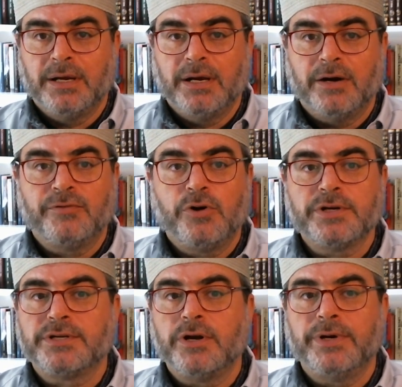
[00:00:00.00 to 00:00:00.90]
Of
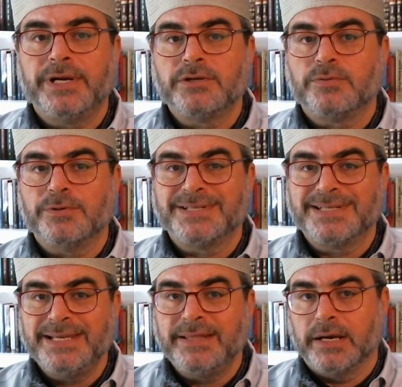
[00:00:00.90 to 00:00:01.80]
course, no one else will
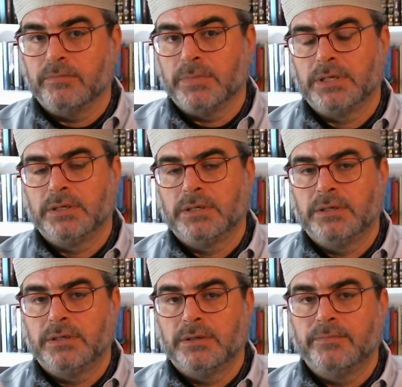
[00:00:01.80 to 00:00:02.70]
see them,
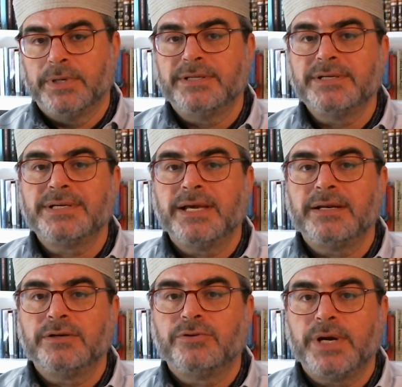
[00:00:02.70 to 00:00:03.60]
but this
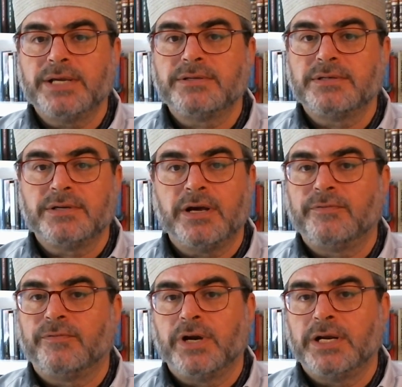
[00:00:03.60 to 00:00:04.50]
getting dressed is not
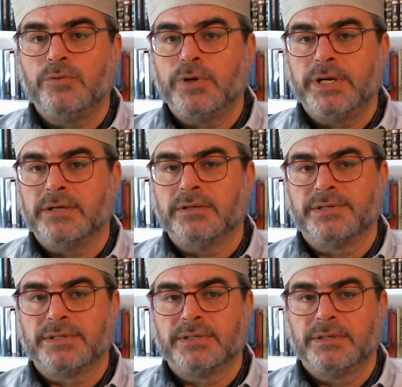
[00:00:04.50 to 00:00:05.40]
for anyone
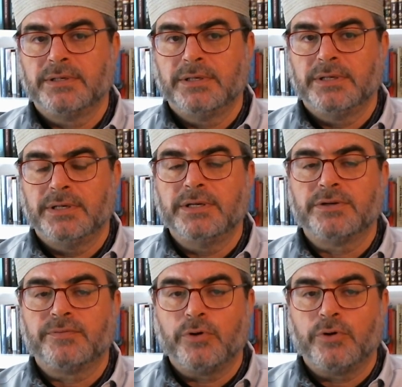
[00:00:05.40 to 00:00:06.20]
else. It is for